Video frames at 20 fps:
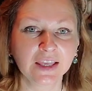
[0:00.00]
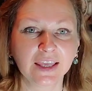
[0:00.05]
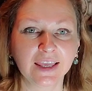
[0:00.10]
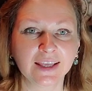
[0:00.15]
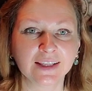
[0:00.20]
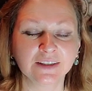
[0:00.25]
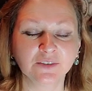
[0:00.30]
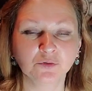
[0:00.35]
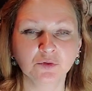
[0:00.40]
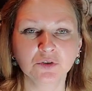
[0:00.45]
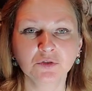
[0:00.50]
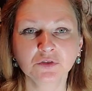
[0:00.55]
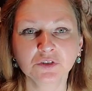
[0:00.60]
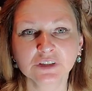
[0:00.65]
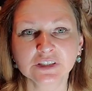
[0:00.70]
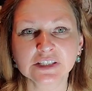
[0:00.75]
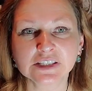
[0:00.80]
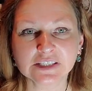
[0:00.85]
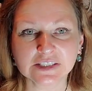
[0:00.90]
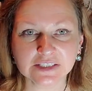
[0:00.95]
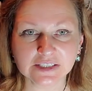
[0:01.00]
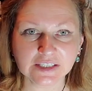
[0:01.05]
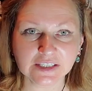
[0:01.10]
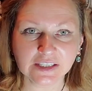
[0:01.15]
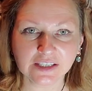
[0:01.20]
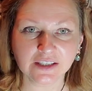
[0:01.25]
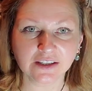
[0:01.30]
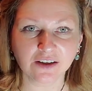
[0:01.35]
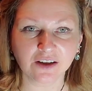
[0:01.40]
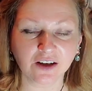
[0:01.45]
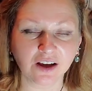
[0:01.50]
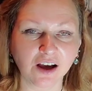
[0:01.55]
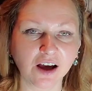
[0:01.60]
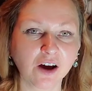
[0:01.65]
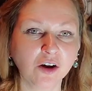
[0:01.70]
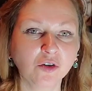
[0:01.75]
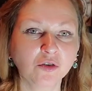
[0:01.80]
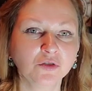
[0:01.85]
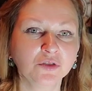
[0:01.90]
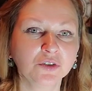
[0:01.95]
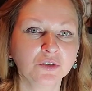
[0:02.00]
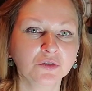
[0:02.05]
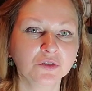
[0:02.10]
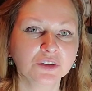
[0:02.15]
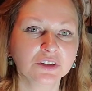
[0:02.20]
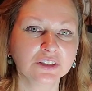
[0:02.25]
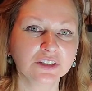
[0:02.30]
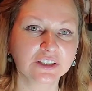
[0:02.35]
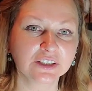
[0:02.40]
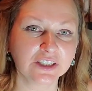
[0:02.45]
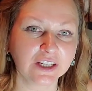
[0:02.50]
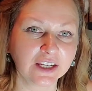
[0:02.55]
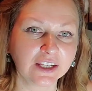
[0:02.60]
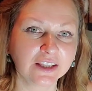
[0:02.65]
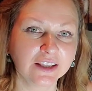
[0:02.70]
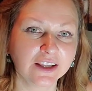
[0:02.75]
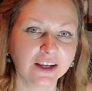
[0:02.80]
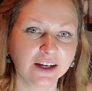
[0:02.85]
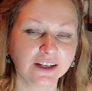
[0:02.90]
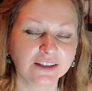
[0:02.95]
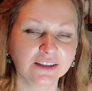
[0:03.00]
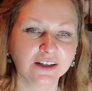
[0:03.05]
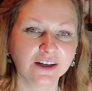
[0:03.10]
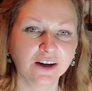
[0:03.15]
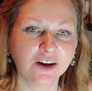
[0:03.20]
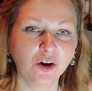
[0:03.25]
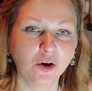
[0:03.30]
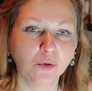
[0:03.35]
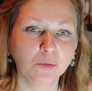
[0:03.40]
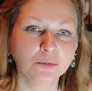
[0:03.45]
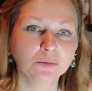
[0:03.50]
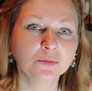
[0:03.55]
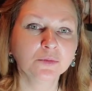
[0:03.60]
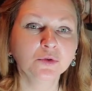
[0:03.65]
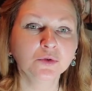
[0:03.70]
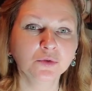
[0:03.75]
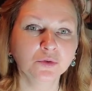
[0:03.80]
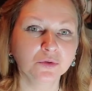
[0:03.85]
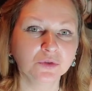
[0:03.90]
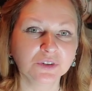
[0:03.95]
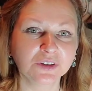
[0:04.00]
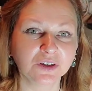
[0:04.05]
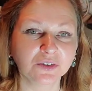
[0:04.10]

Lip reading: and we will see how we will create that mood.